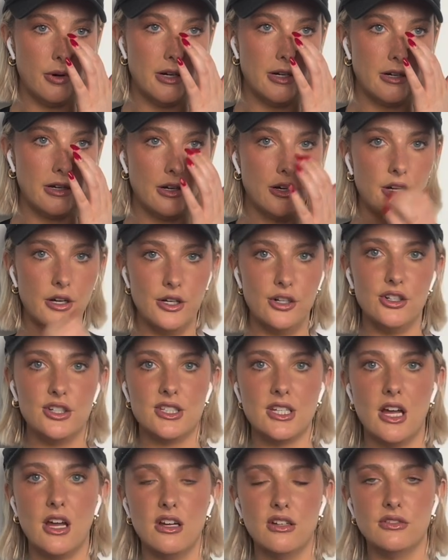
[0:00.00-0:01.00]
you're gonna hurt
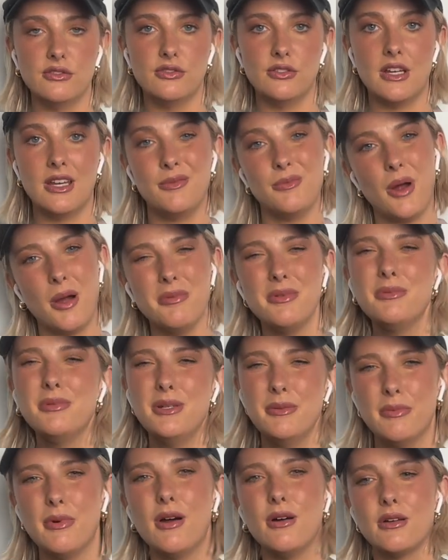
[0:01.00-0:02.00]
yourself, and probably
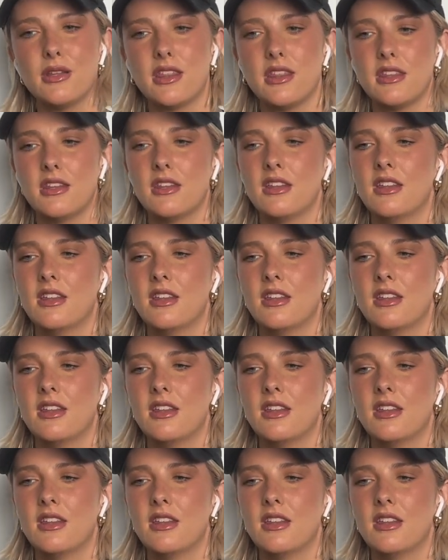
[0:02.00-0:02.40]
both.